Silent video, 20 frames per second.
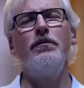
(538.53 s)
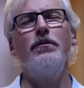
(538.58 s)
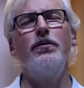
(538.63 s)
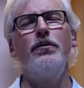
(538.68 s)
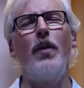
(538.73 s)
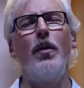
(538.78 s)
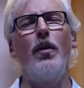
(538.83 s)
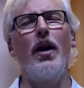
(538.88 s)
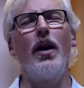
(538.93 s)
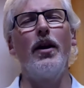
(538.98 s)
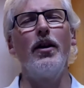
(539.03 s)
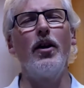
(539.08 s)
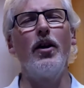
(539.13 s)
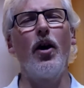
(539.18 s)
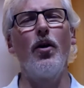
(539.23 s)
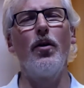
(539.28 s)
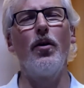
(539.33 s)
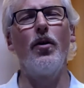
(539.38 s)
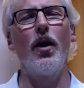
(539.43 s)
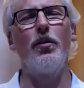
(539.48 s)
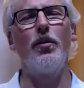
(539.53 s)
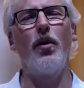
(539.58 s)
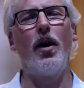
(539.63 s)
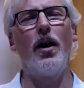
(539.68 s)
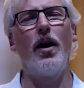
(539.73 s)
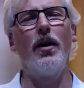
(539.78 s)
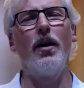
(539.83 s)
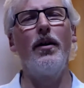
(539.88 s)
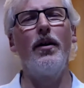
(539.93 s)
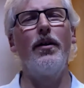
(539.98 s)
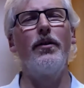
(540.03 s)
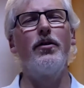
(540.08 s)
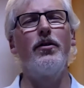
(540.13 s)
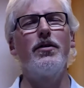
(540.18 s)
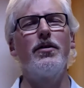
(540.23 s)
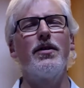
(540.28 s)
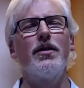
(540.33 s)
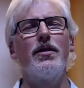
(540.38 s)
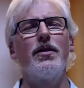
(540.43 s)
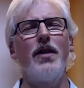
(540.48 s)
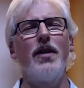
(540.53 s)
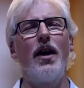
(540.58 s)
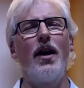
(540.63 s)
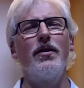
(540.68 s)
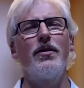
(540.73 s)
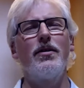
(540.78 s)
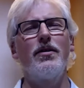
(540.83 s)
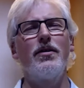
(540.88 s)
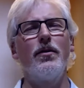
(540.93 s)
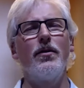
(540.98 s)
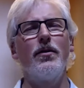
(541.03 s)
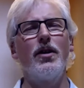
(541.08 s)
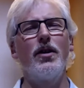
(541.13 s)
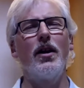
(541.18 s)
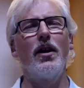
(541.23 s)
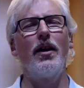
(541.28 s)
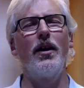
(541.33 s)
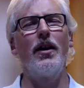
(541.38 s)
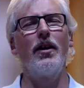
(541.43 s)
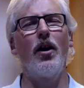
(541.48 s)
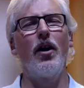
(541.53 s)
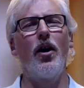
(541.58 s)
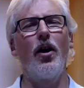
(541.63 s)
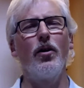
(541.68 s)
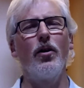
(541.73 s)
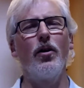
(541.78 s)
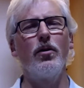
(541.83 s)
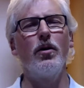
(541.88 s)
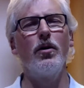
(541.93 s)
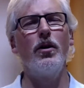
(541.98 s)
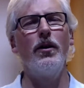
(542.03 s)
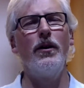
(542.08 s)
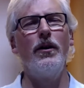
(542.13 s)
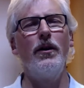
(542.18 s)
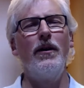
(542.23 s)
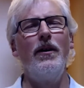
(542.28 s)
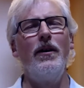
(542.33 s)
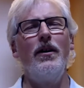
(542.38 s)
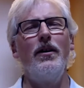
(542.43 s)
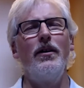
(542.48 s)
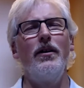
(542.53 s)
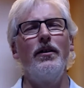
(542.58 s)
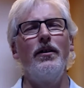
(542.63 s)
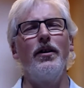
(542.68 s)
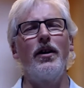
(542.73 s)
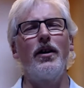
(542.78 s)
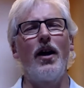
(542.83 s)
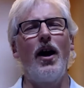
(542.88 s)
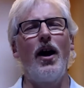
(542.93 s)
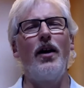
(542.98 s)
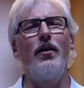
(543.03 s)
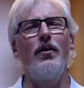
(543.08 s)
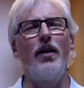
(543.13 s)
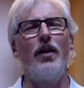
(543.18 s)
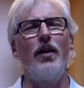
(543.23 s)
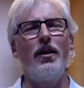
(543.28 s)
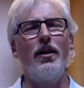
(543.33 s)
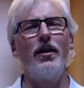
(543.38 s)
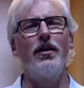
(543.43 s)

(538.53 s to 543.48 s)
Maybe letting go of that breath, just a sense of as you're letting go, you're kind of letting